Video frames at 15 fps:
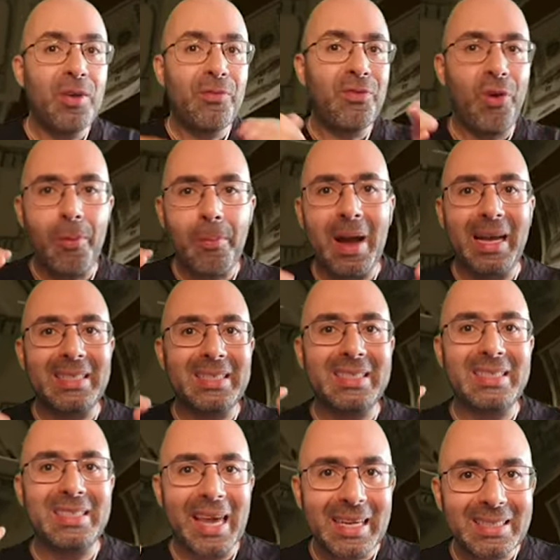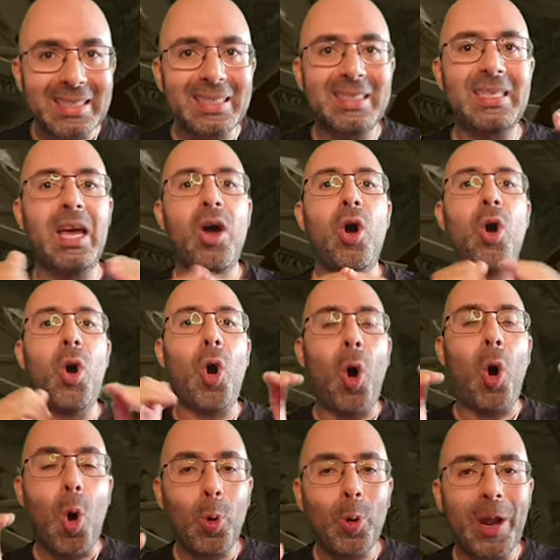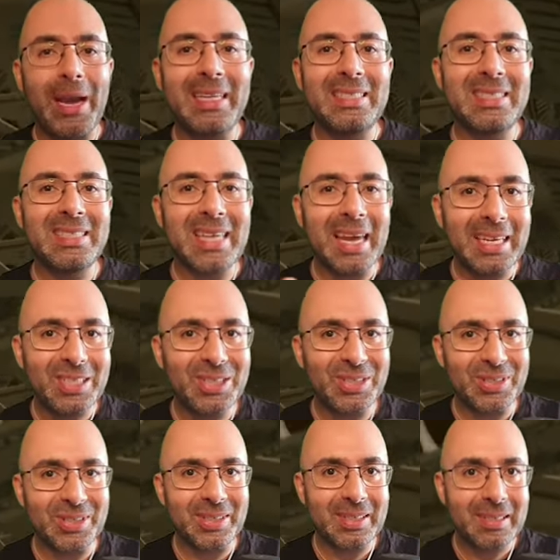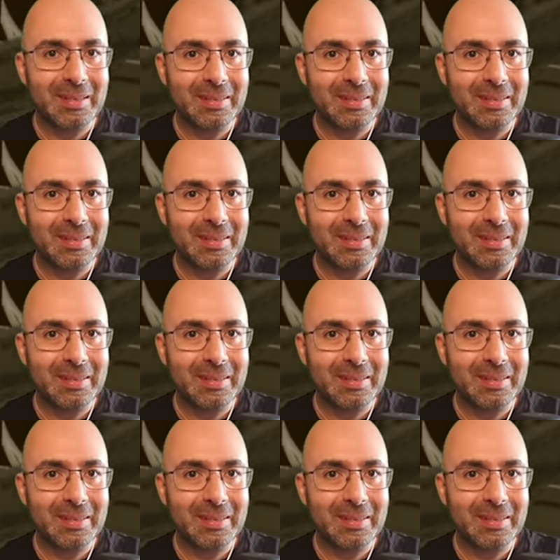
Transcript: from a Satan's organization.